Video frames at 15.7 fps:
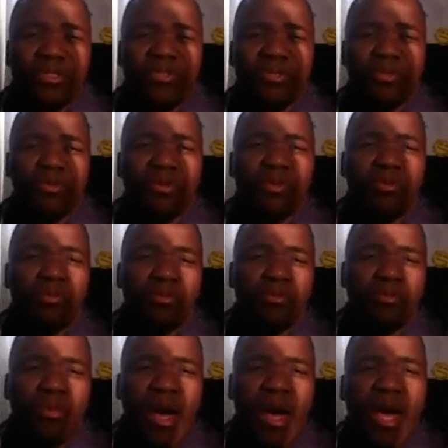So
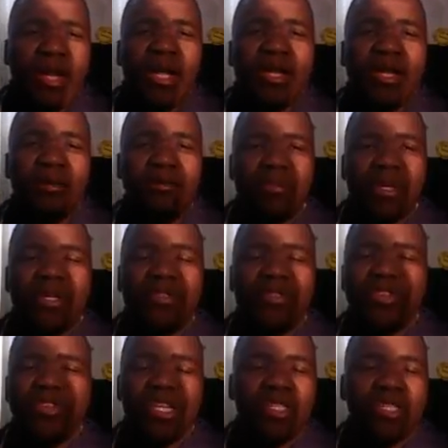Binary Brain
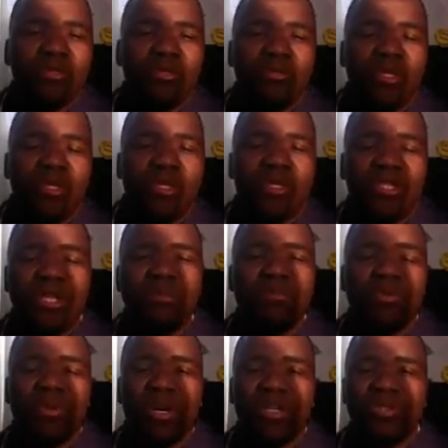Trust will be the same
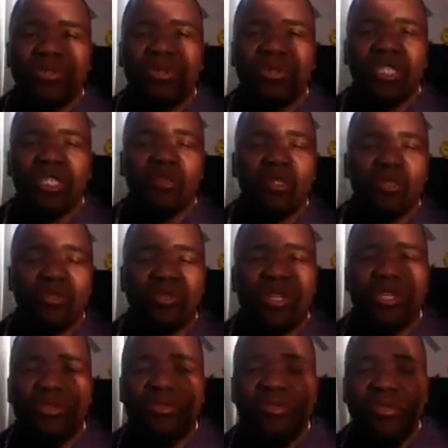broker. So whatever
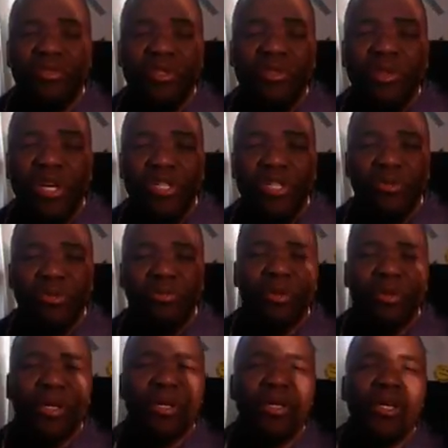$250 you
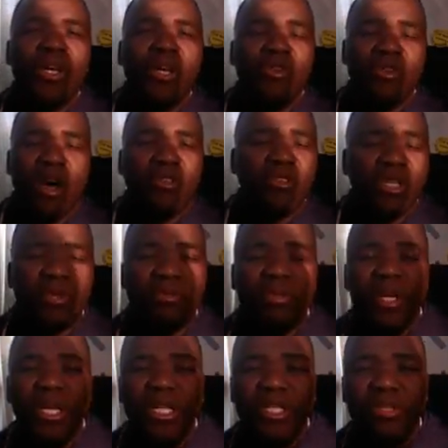pay, you're actually
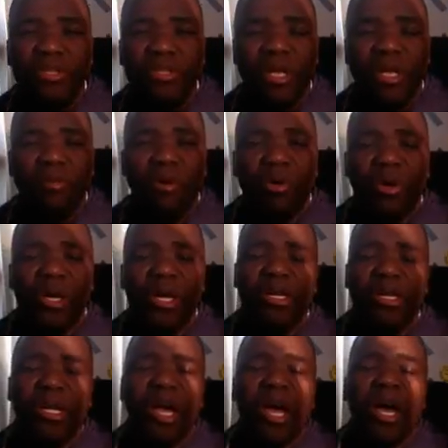paying to them, okay?